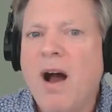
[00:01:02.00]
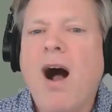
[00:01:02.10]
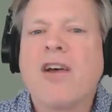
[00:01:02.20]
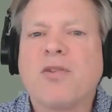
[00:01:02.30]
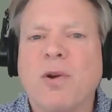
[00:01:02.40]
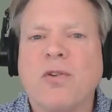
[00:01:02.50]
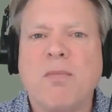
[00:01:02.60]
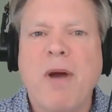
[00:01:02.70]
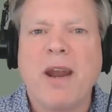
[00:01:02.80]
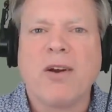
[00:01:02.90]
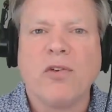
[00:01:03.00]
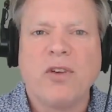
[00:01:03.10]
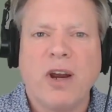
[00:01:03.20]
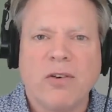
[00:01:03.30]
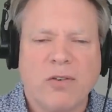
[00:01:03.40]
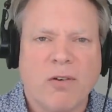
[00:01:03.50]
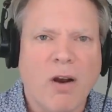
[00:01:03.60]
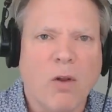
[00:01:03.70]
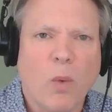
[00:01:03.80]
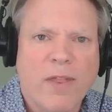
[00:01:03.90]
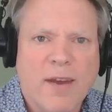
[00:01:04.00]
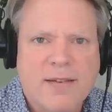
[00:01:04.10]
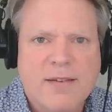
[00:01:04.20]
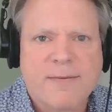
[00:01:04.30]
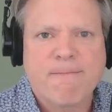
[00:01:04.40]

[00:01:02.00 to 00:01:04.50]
hospitals and medical centers struggle with this.